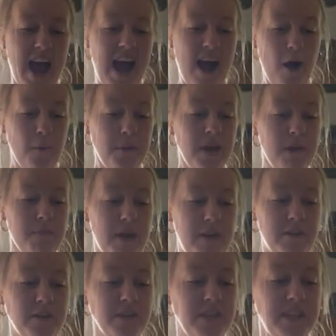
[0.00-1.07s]
how many
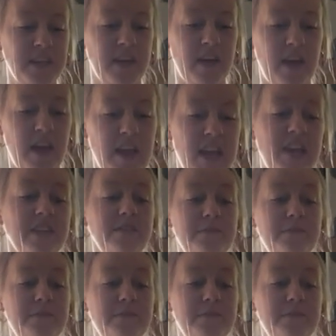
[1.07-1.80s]
males and